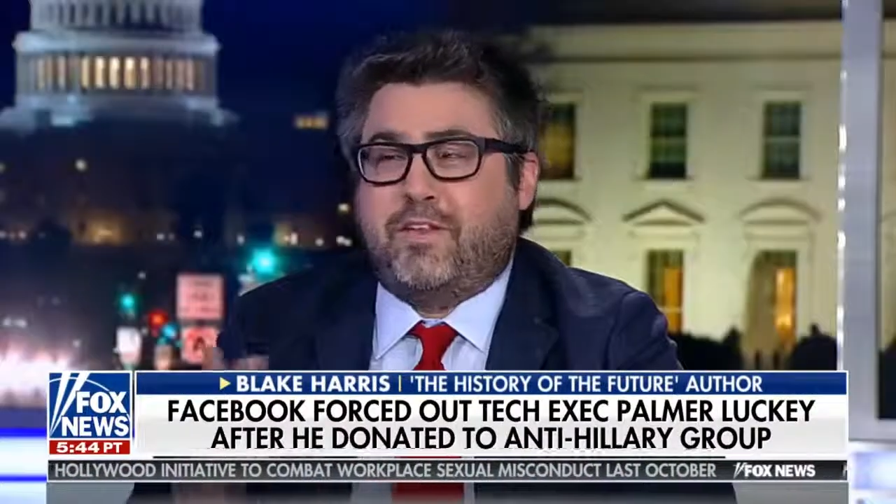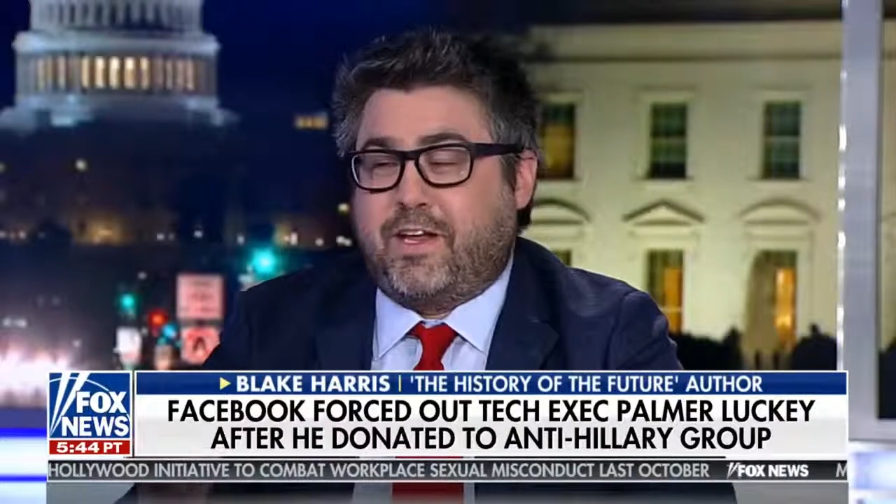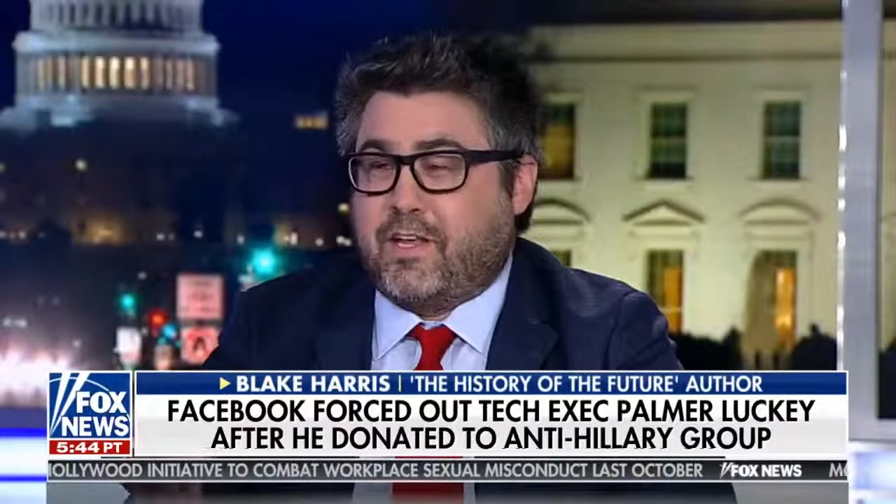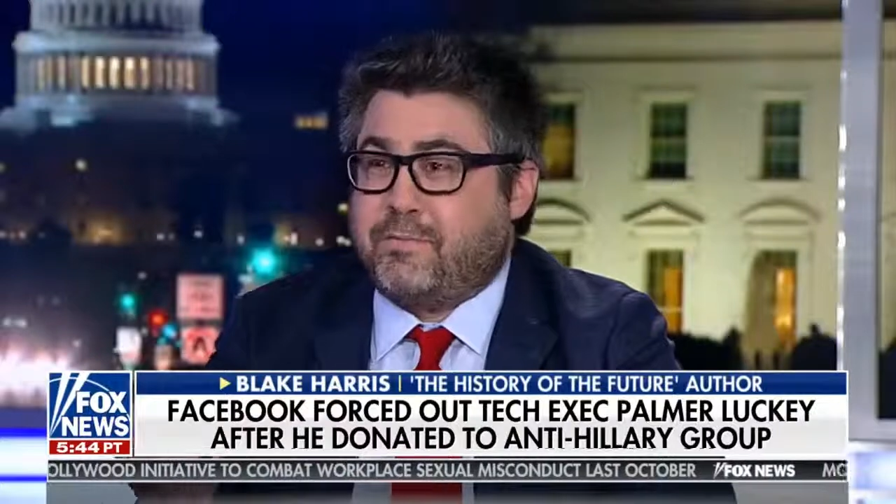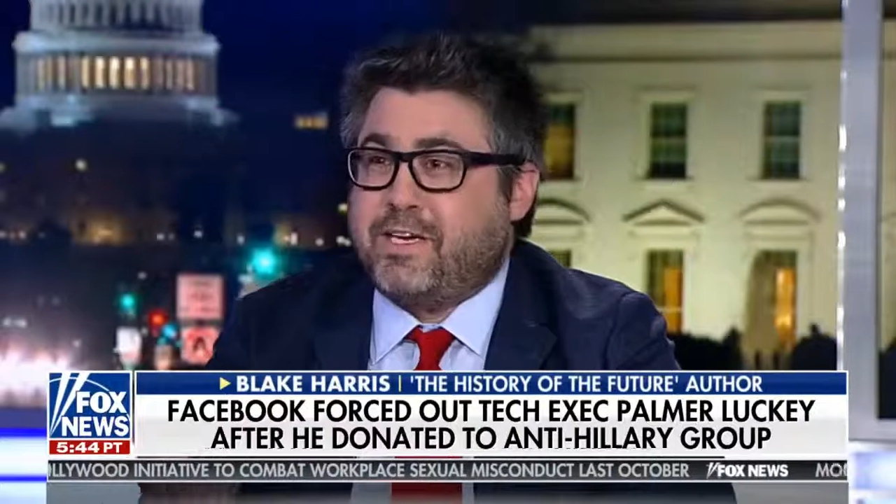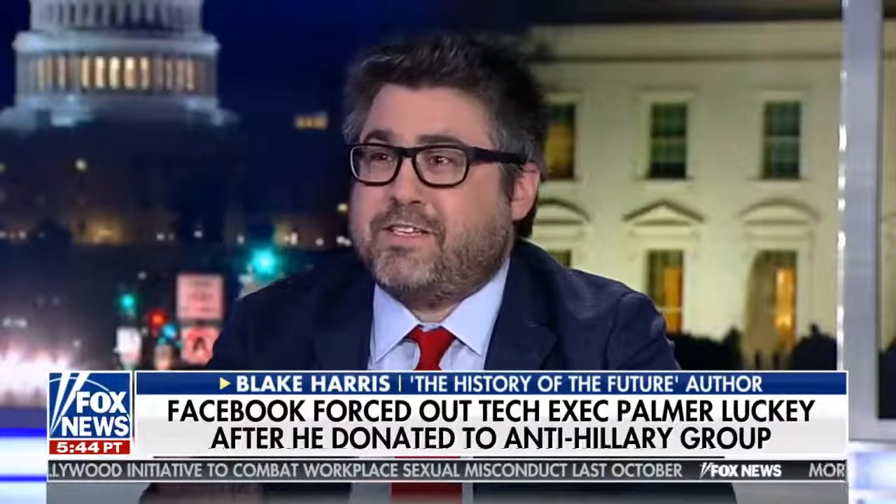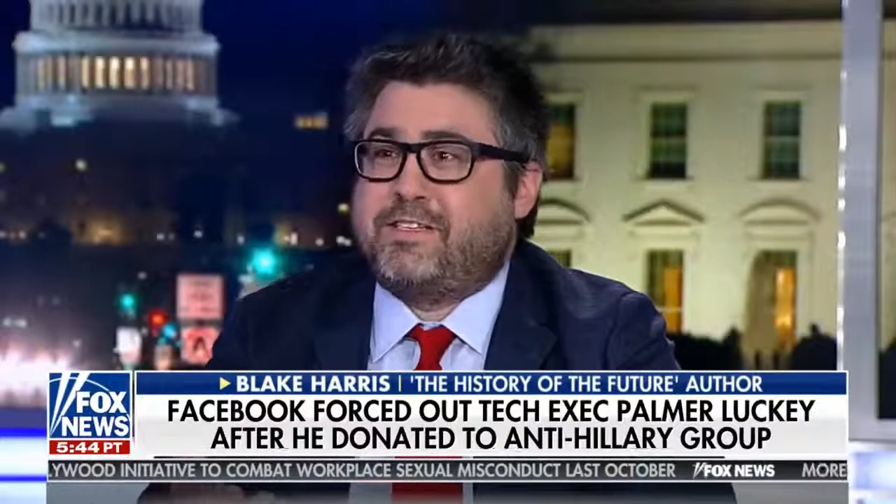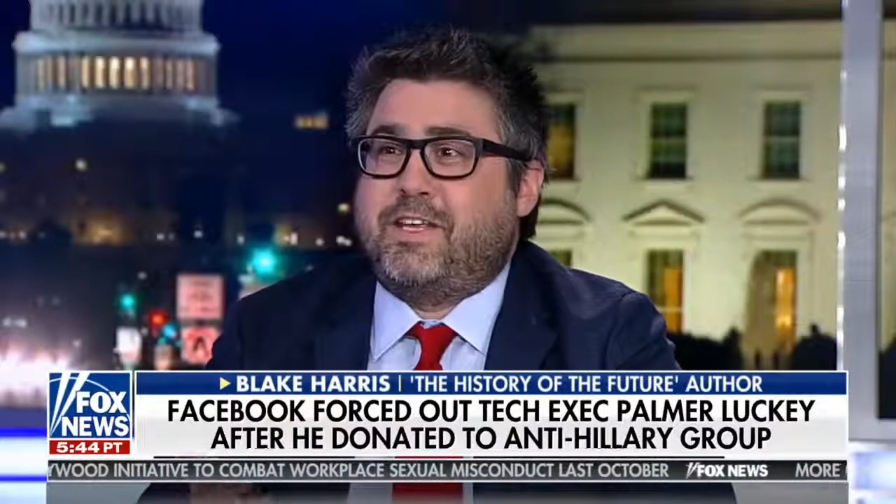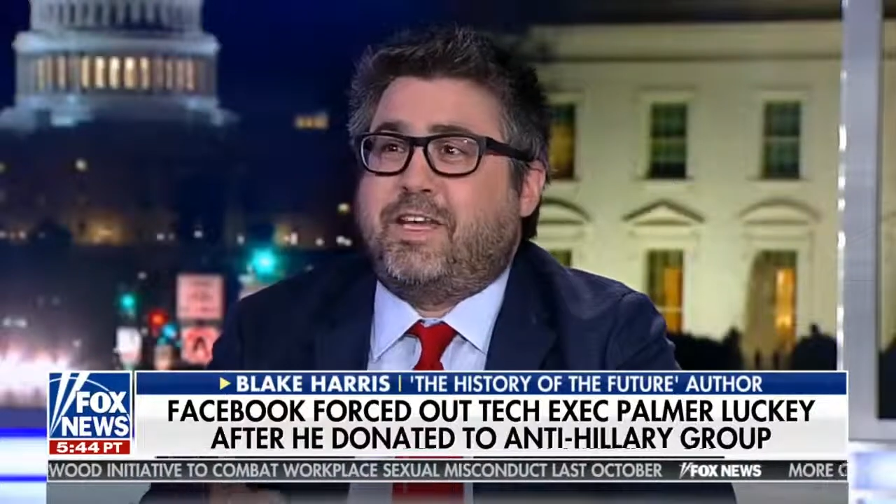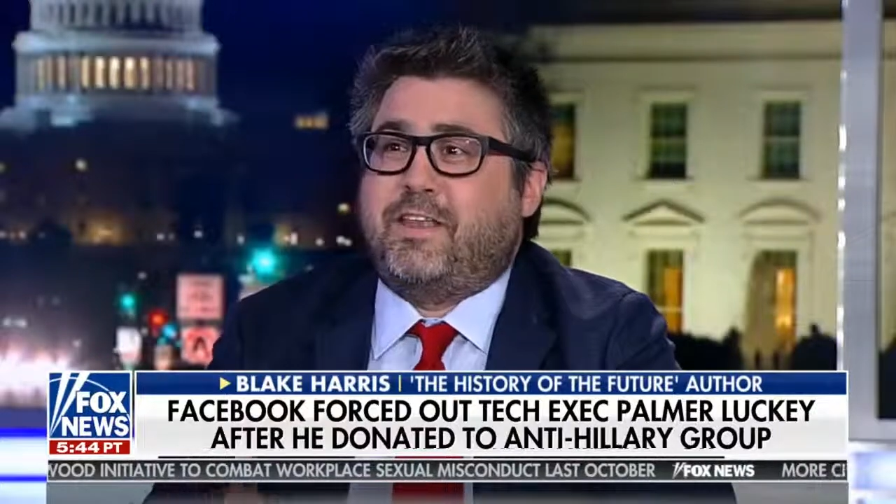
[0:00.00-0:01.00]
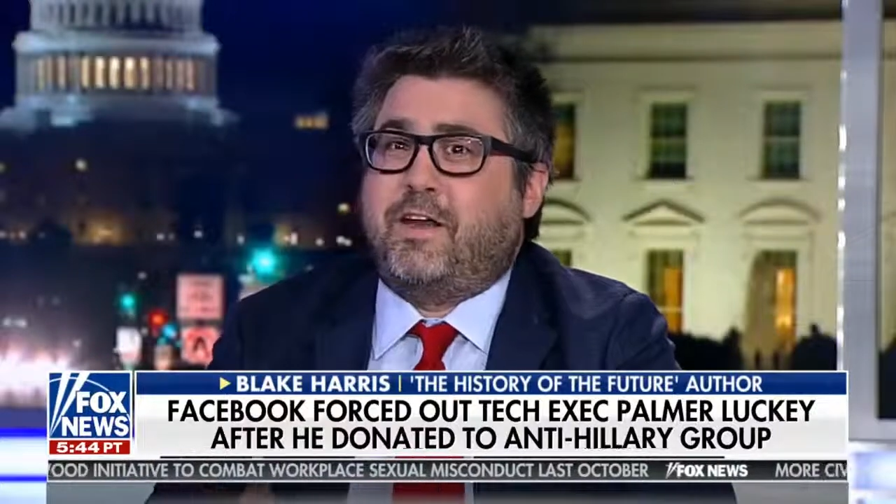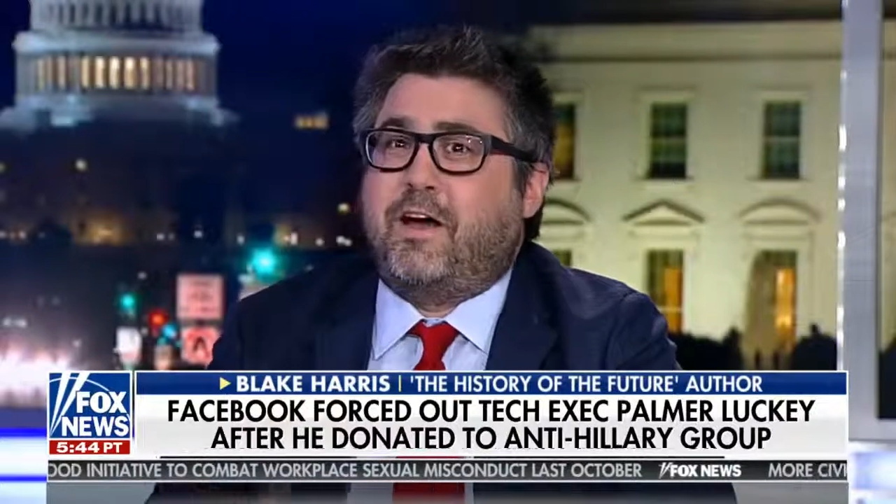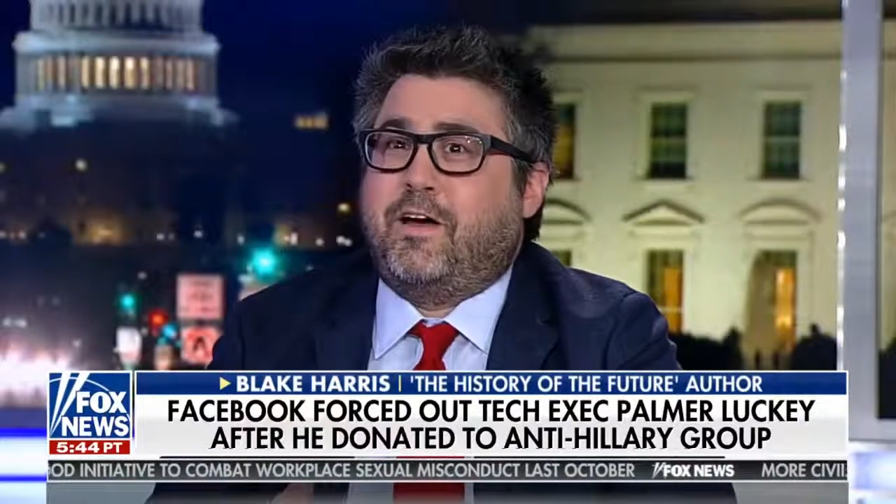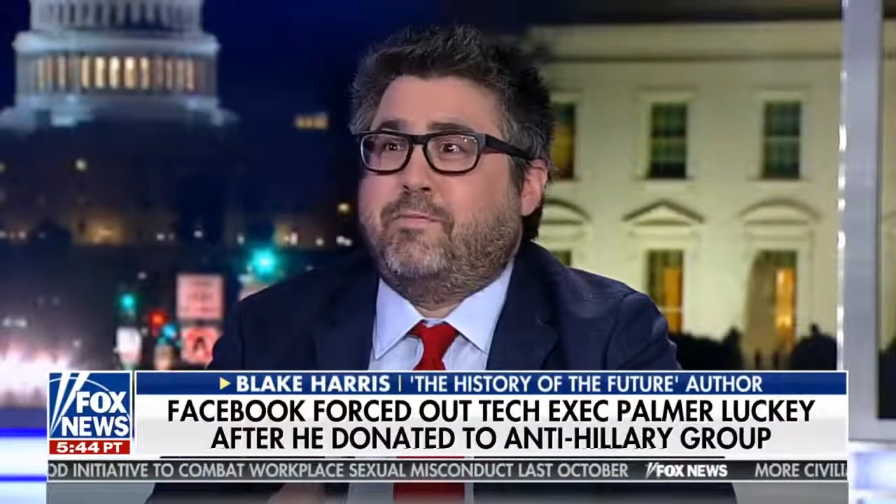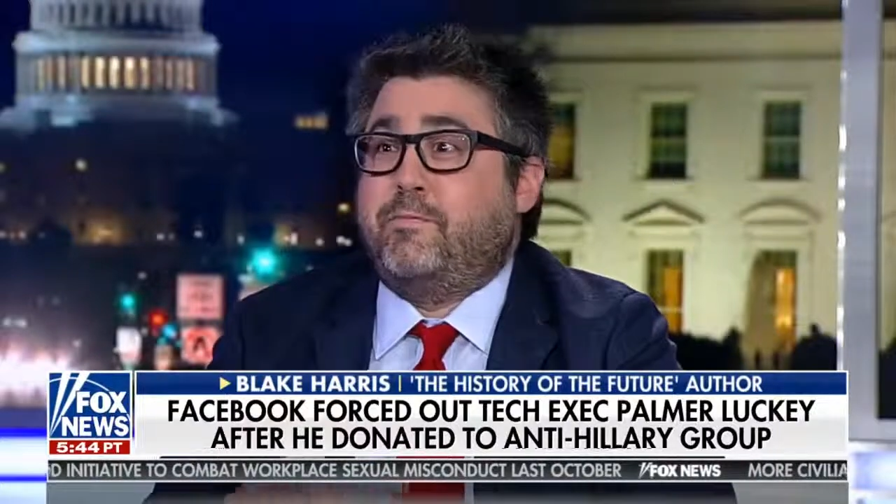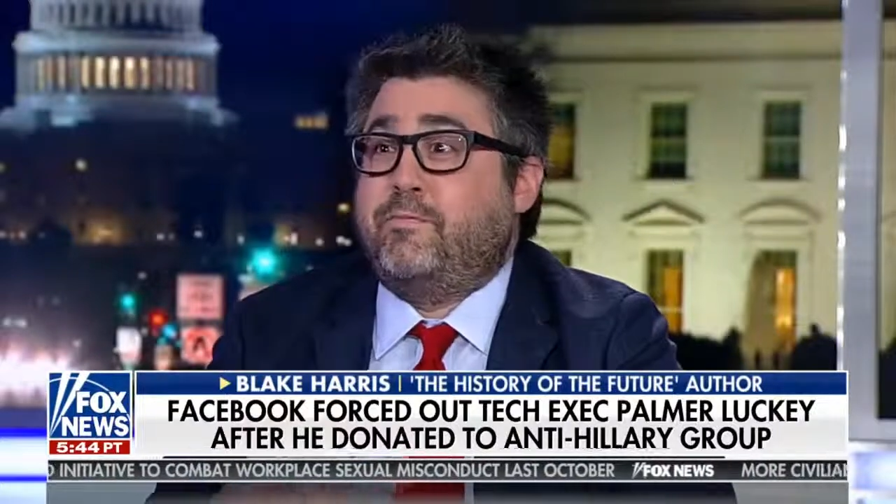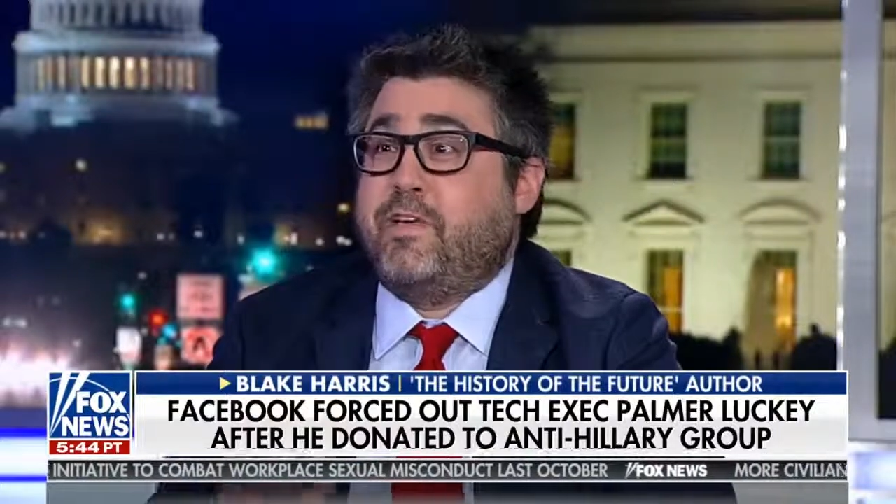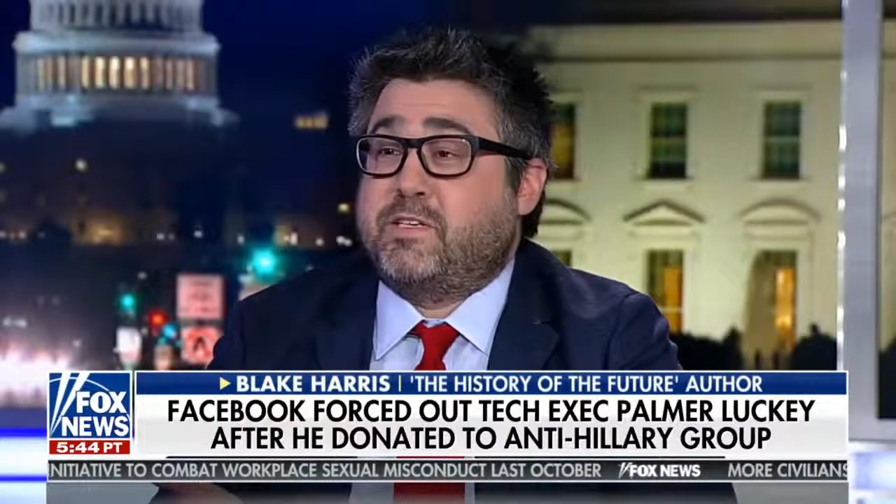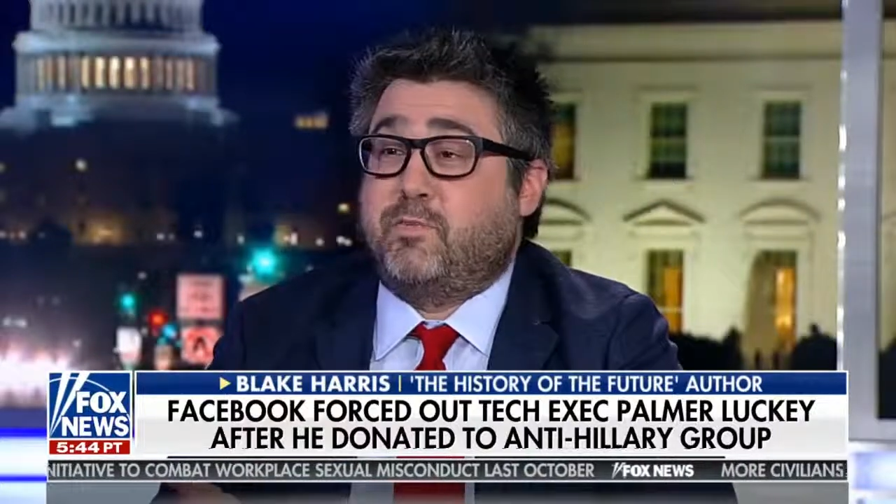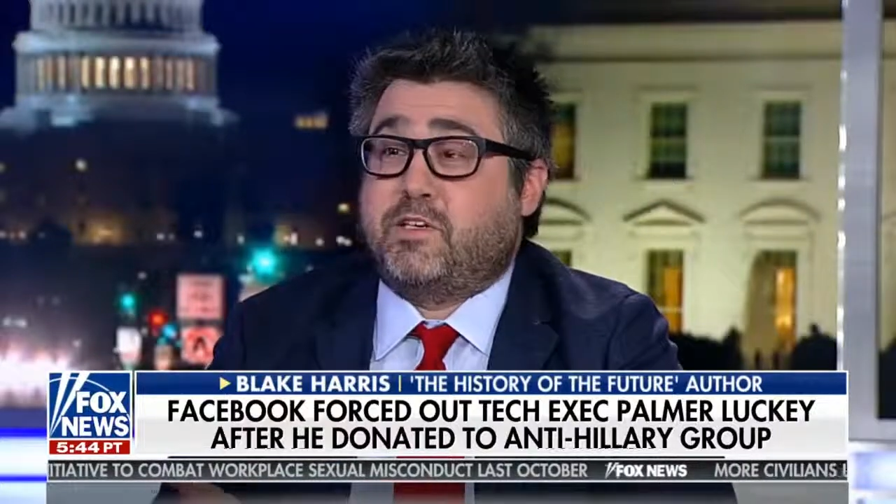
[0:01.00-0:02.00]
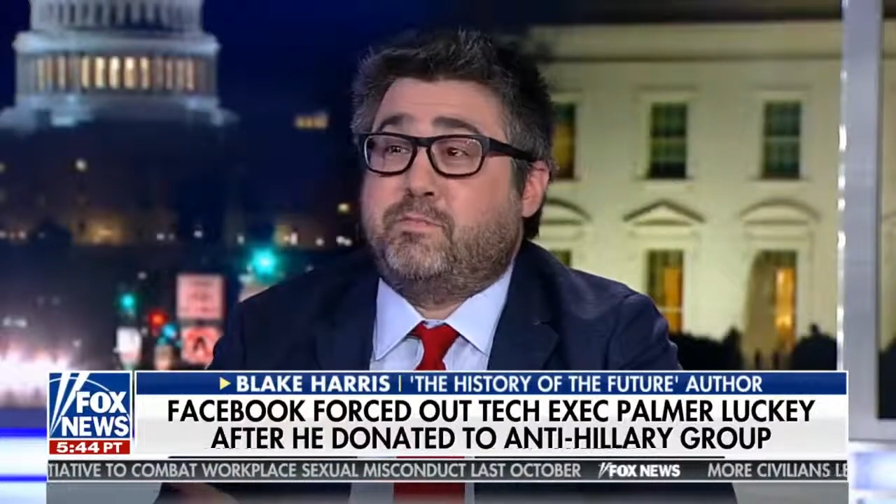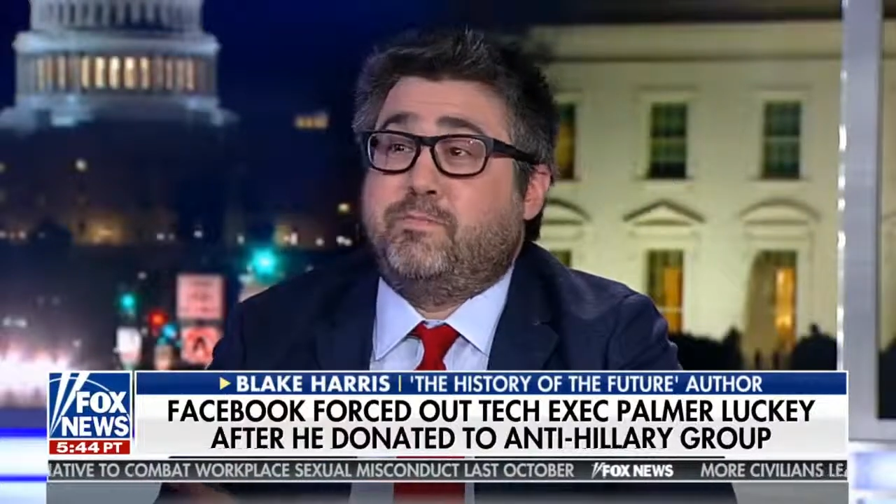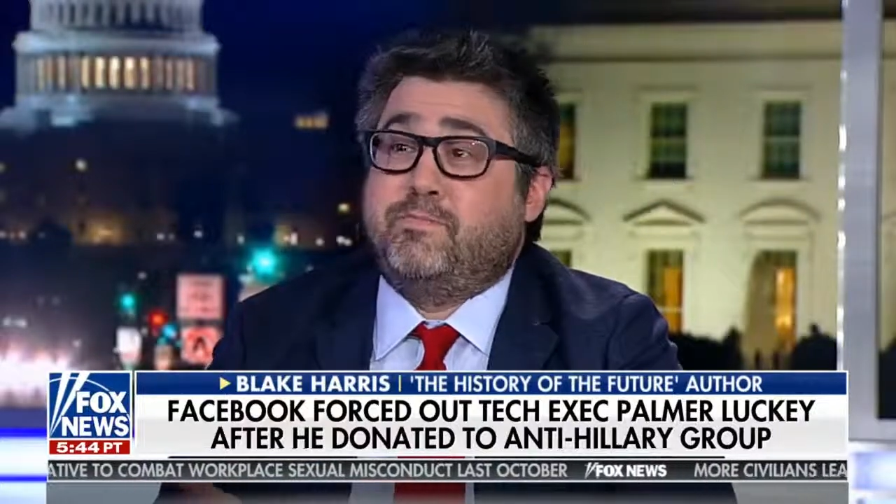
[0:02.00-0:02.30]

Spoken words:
the Daily Beast, saying that Facebook's